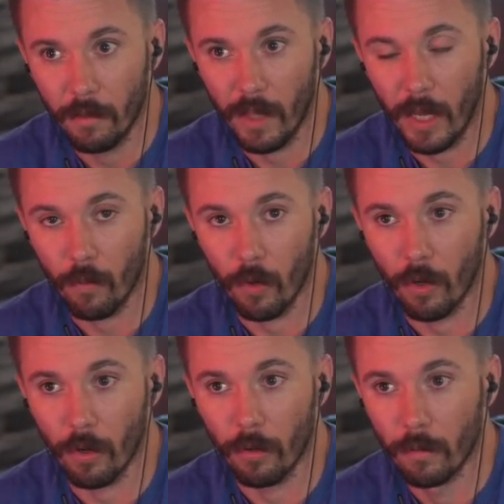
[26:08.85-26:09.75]
they
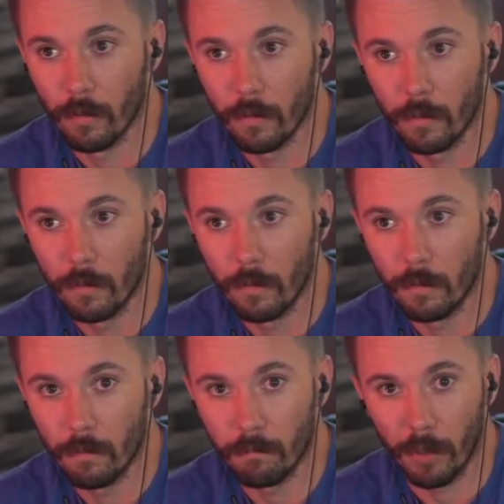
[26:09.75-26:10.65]
were
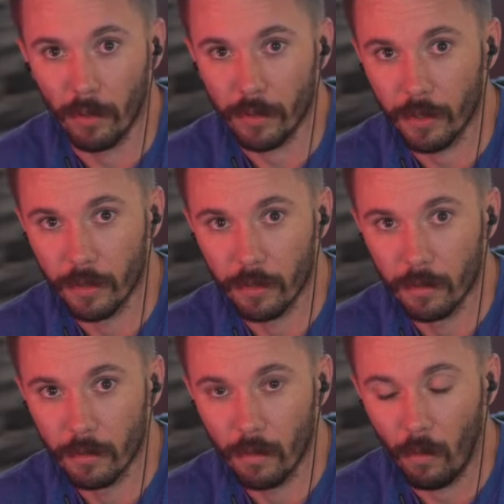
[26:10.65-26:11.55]
burnt,
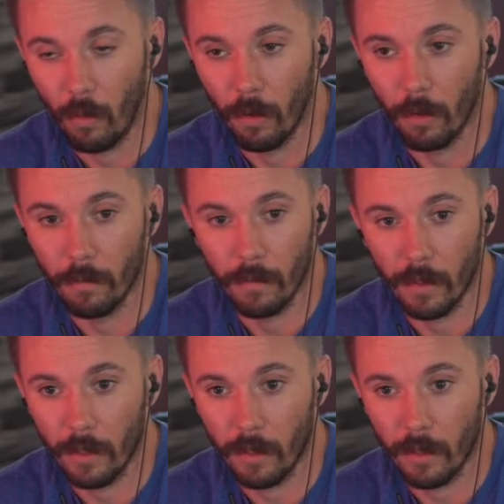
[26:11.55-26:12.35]
or